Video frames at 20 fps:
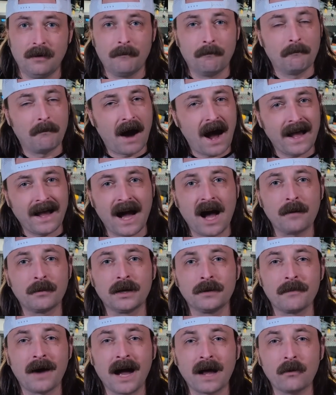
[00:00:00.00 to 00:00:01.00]
My
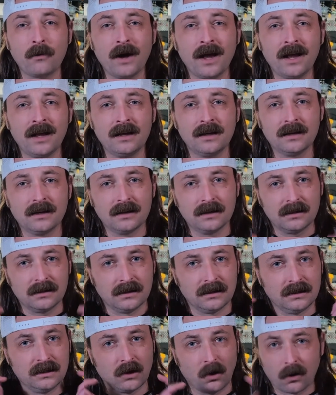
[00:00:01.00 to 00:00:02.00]
Hobby My Way,
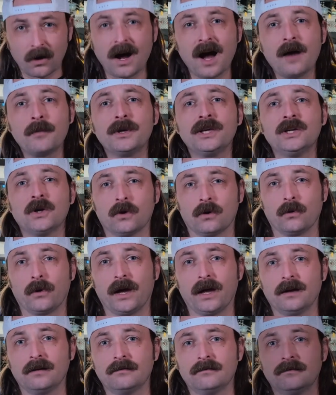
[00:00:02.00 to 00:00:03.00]
Your Hobby Your
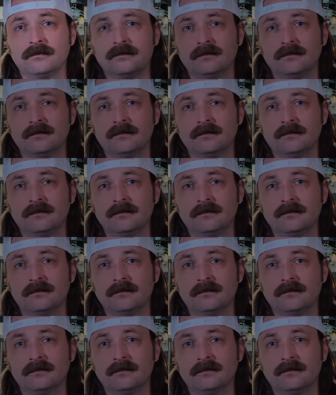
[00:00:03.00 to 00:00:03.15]
Way.